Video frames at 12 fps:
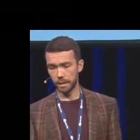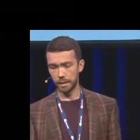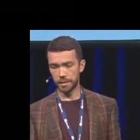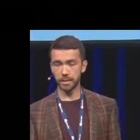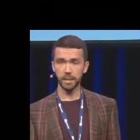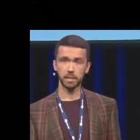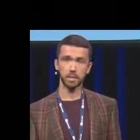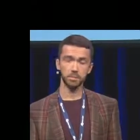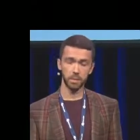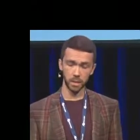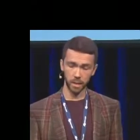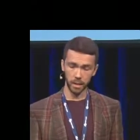It takes
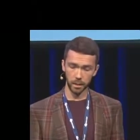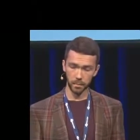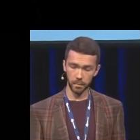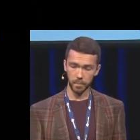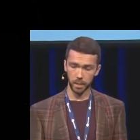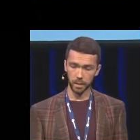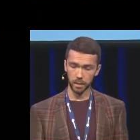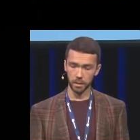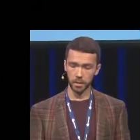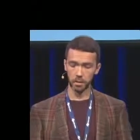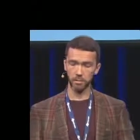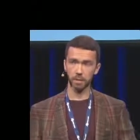up time
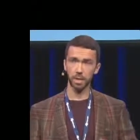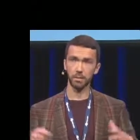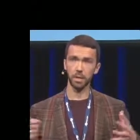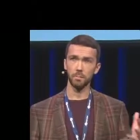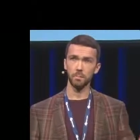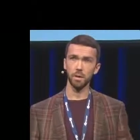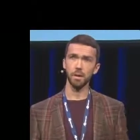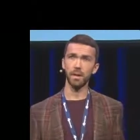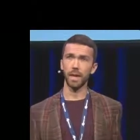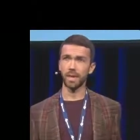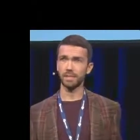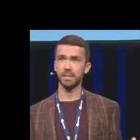and gives out a
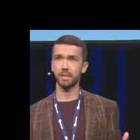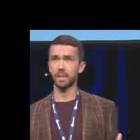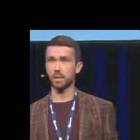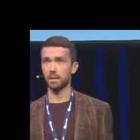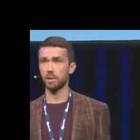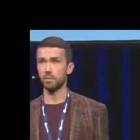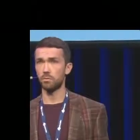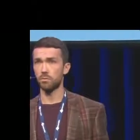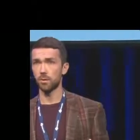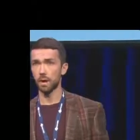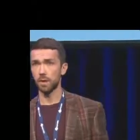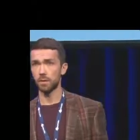big STL
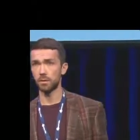file